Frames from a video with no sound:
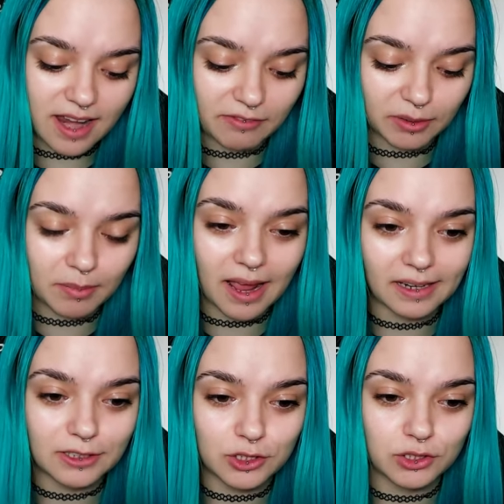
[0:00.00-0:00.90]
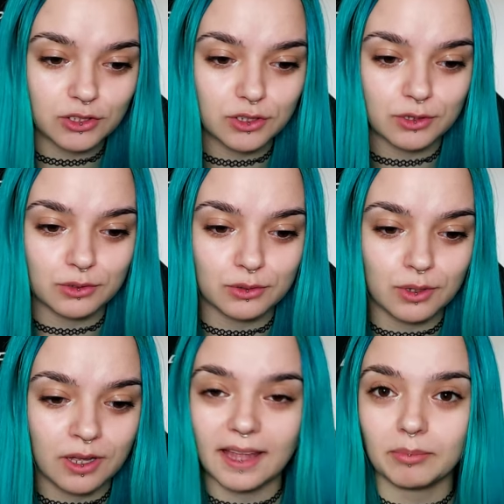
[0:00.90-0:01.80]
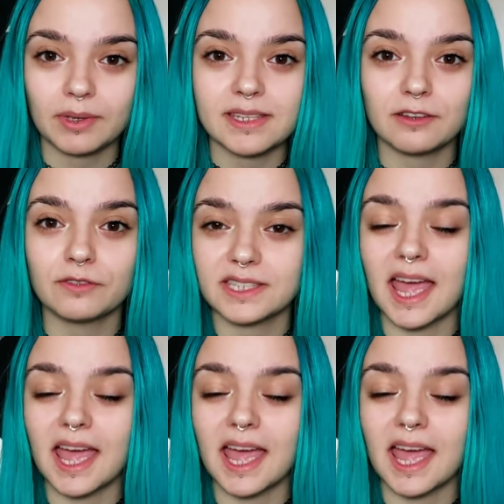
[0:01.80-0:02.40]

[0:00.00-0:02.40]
never managed to get myself a